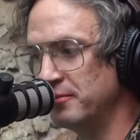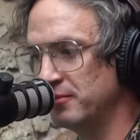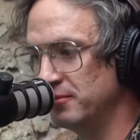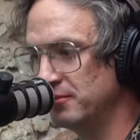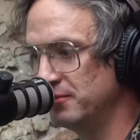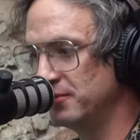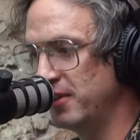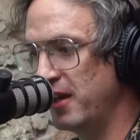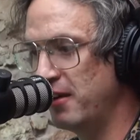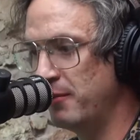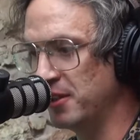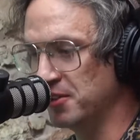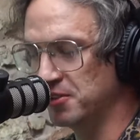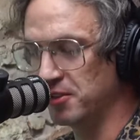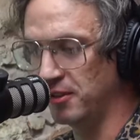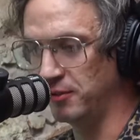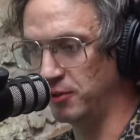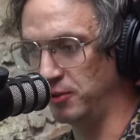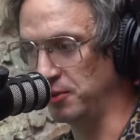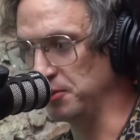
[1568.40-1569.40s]
I have
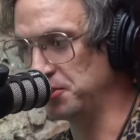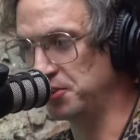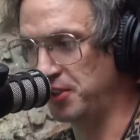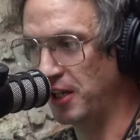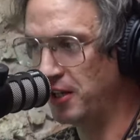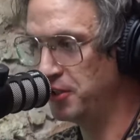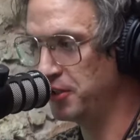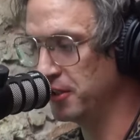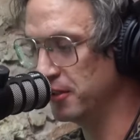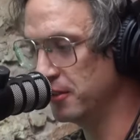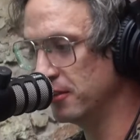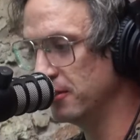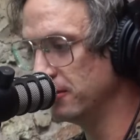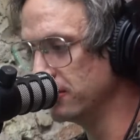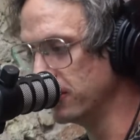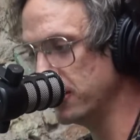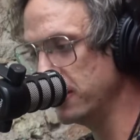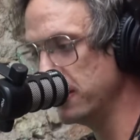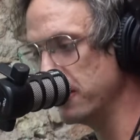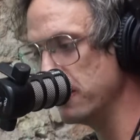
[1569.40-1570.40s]
myself a little station
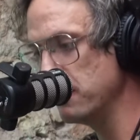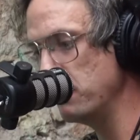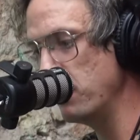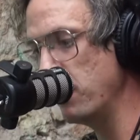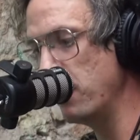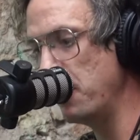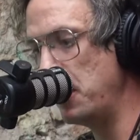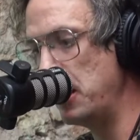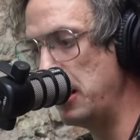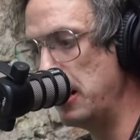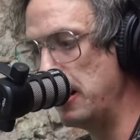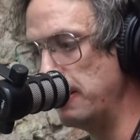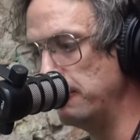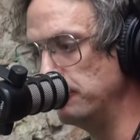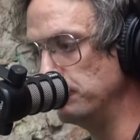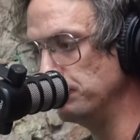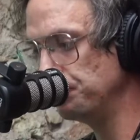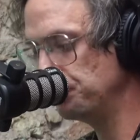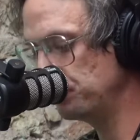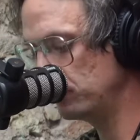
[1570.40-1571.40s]
over here, but
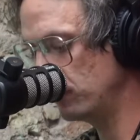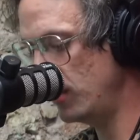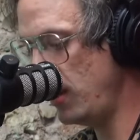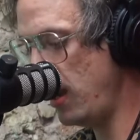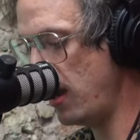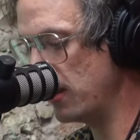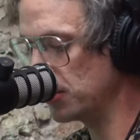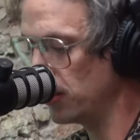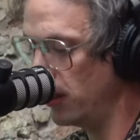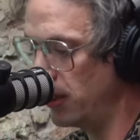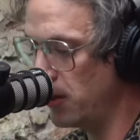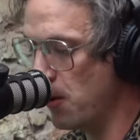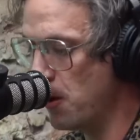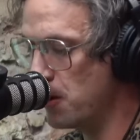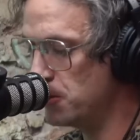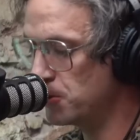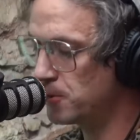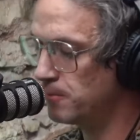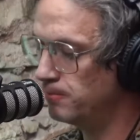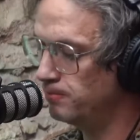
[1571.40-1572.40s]
yeah. So,
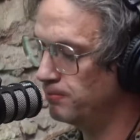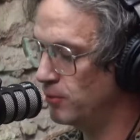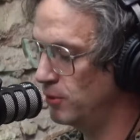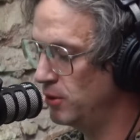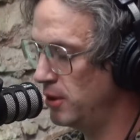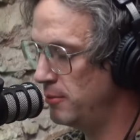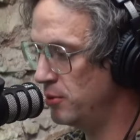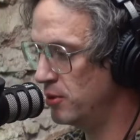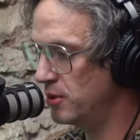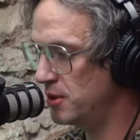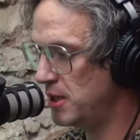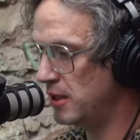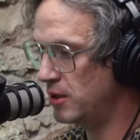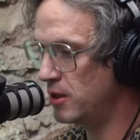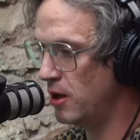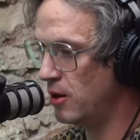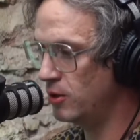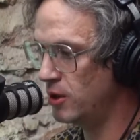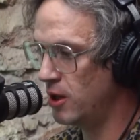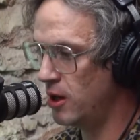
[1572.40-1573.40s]
anyways, Limber de
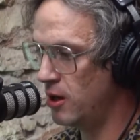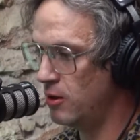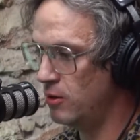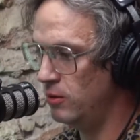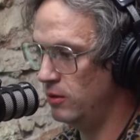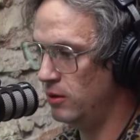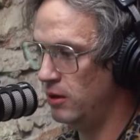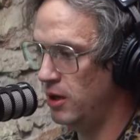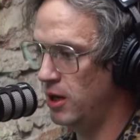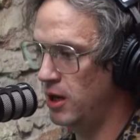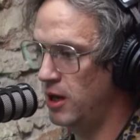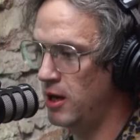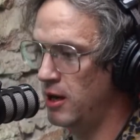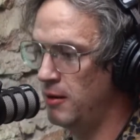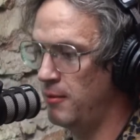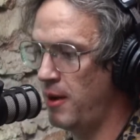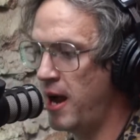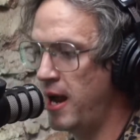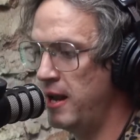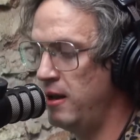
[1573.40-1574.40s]
Coco.
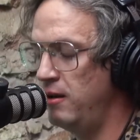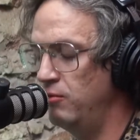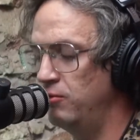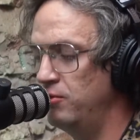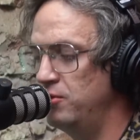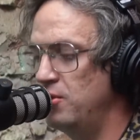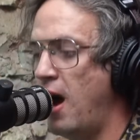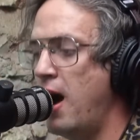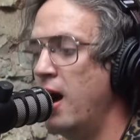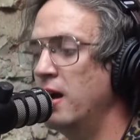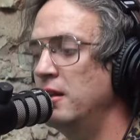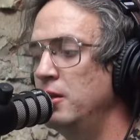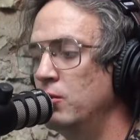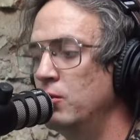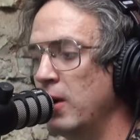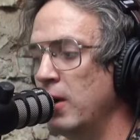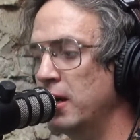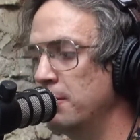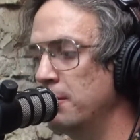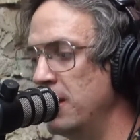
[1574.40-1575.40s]
I highly
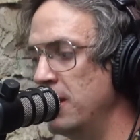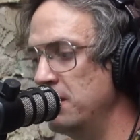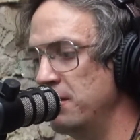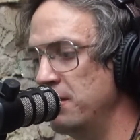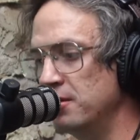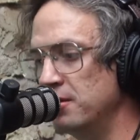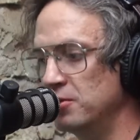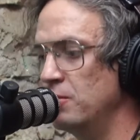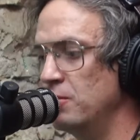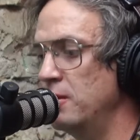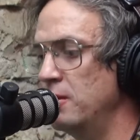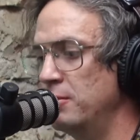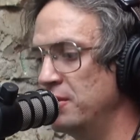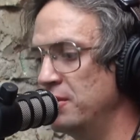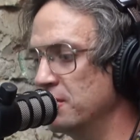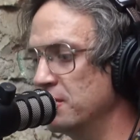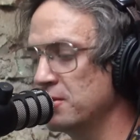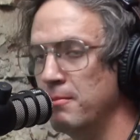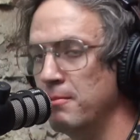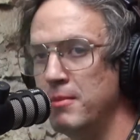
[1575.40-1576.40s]
recommend this one, but
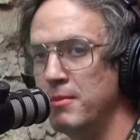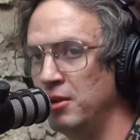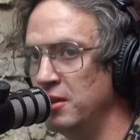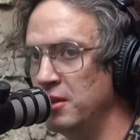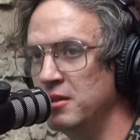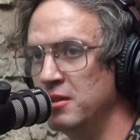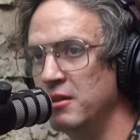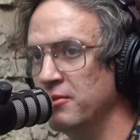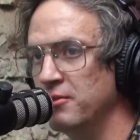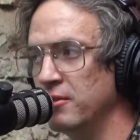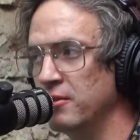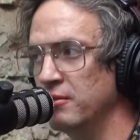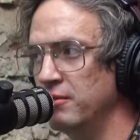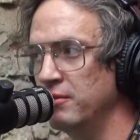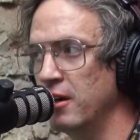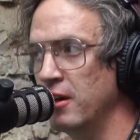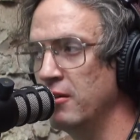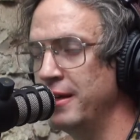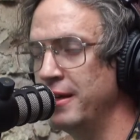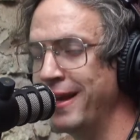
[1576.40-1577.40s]
there's a million different
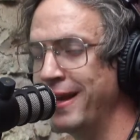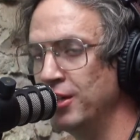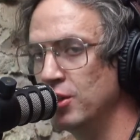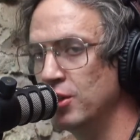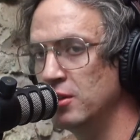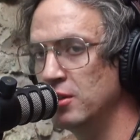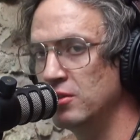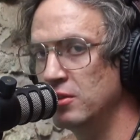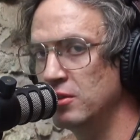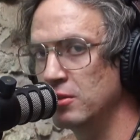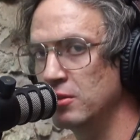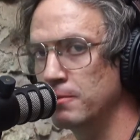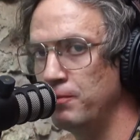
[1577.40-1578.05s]
variations.